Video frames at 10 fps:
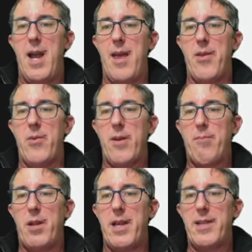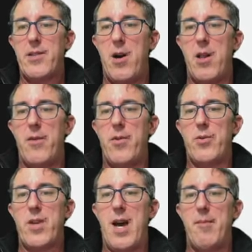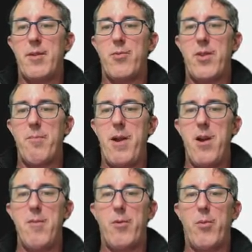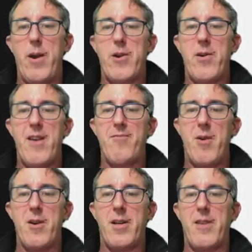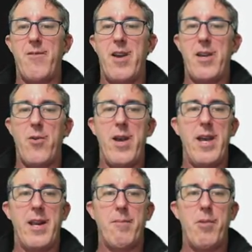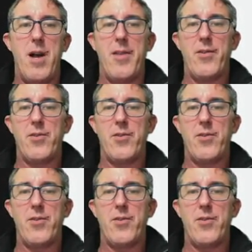and then replace all of those commas with a par paragraph mark. If I go ahead and apply this